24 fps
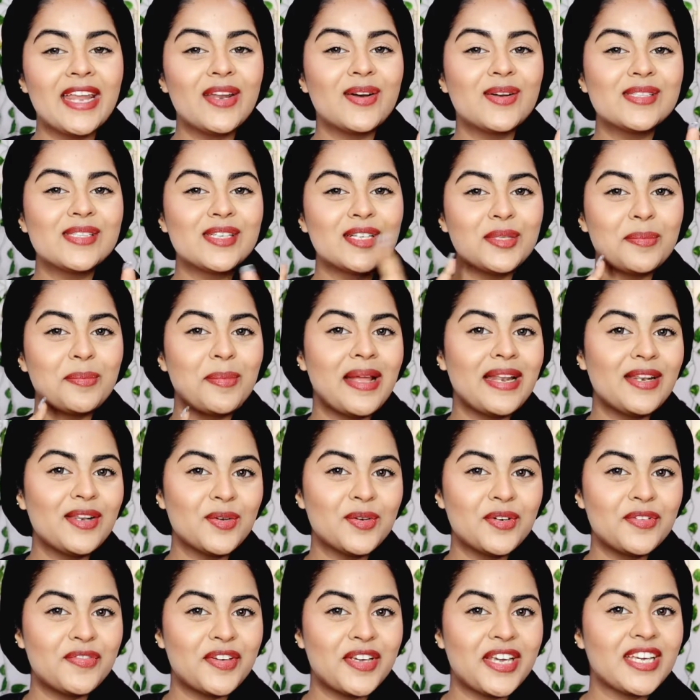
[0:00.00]
and also the bell
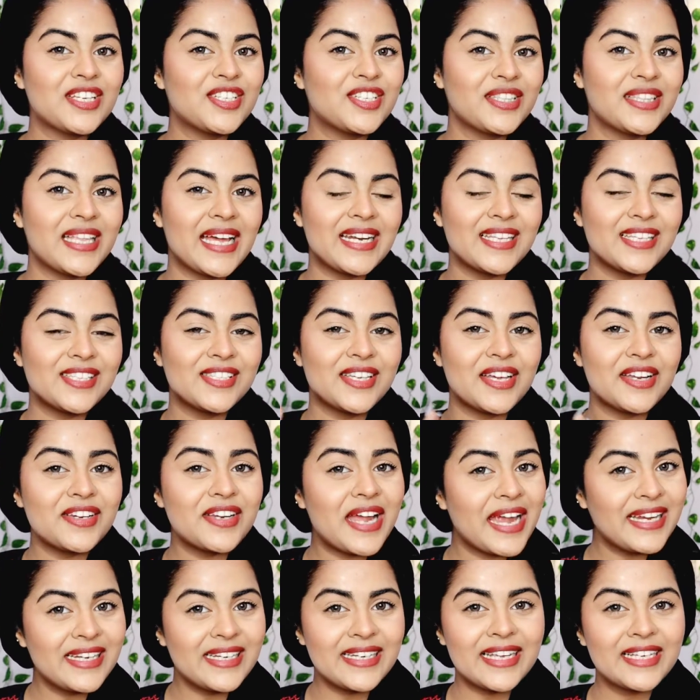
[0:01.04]
notification that is
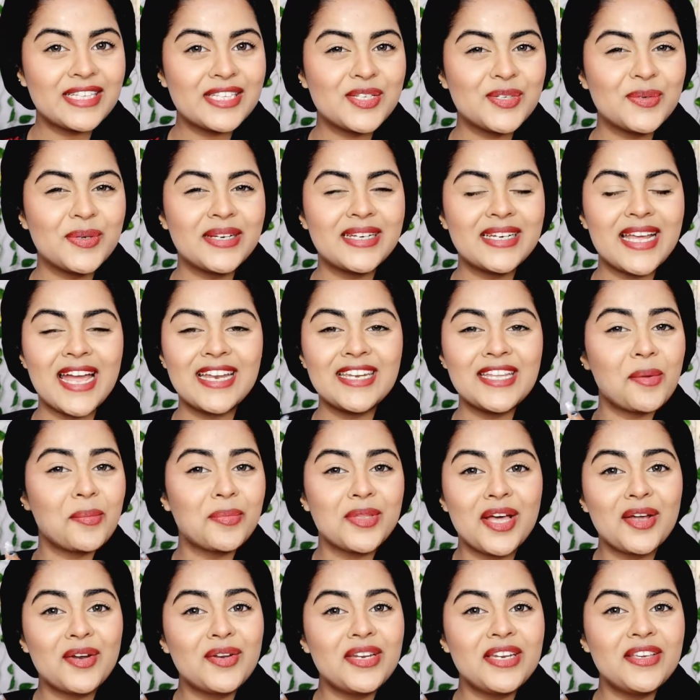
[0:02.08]
right next to it. And yeah,
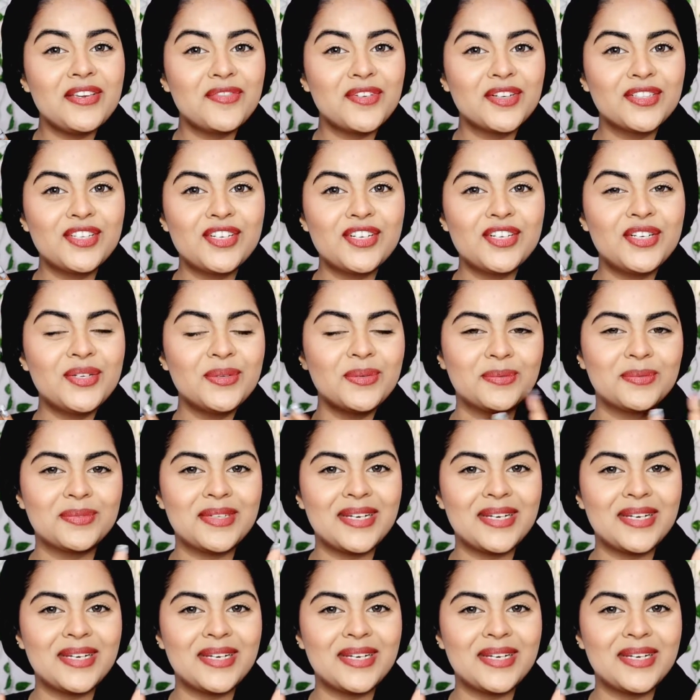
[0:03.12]
without any further ado,